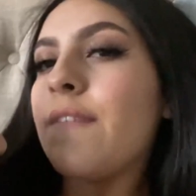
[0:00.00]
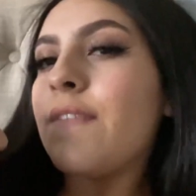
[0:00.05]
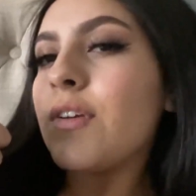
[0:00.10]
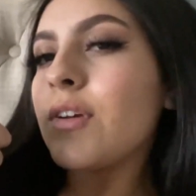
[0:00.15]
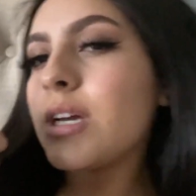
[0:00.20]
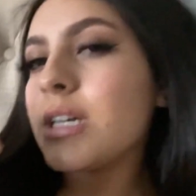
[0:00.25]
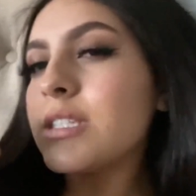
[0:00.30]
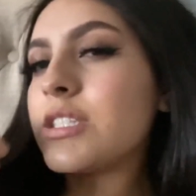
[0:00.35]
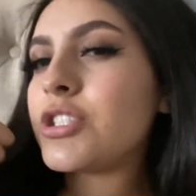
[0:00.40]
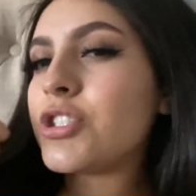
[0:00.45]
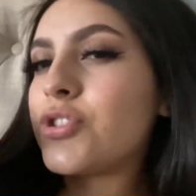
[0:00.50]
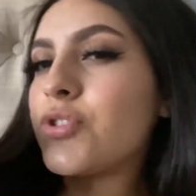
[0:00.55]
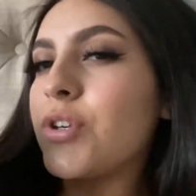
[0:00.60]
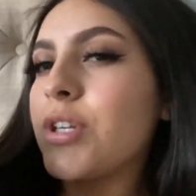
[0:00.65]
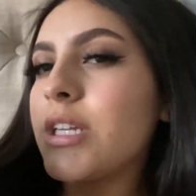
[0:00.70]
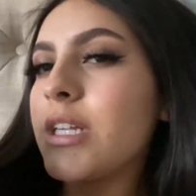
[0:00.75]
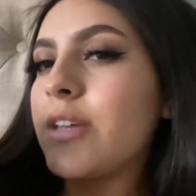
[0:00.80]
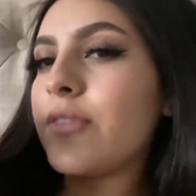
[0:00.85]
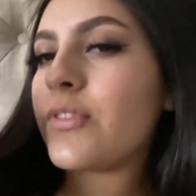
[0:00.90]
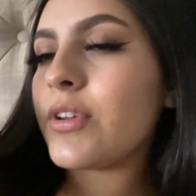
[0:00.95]
you guys enjoyed
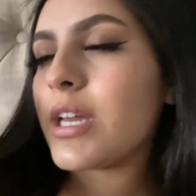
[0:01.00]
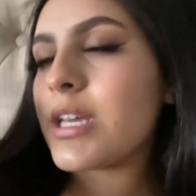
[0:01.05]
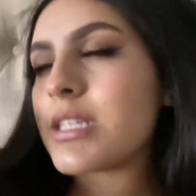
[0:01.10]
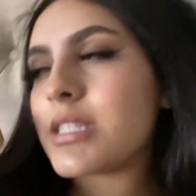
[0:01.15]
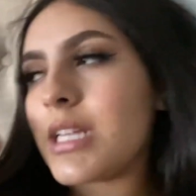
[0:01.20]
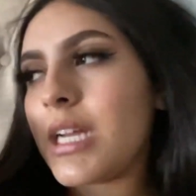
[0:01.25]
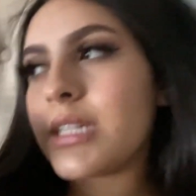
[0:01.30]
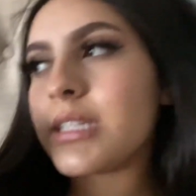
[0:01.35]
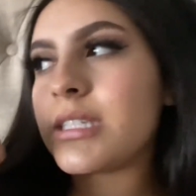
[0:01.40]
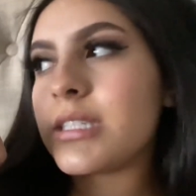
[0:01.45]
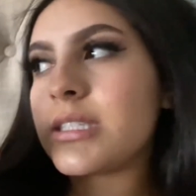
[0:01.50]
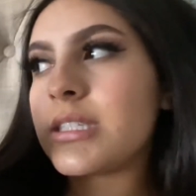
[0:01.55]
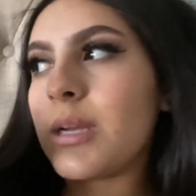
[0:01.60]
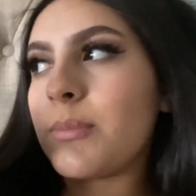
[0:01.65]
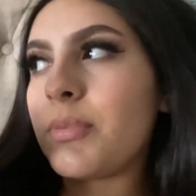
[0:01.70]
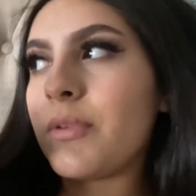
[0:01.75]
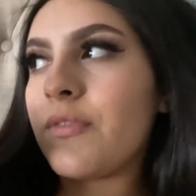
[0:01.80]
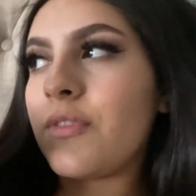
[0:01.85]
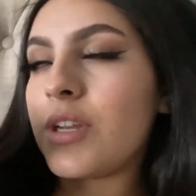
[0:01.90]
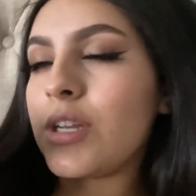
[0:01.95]
it, if you guys like these type
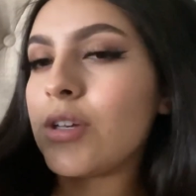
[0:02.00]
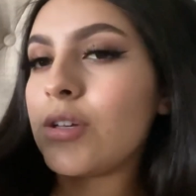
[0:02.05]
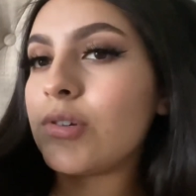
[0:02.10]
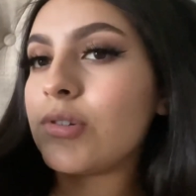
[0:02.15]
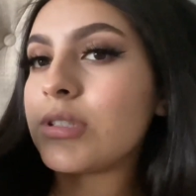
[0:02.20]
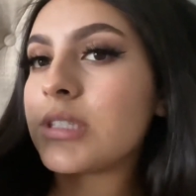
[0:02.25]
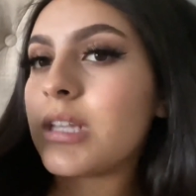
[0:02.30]
of videos,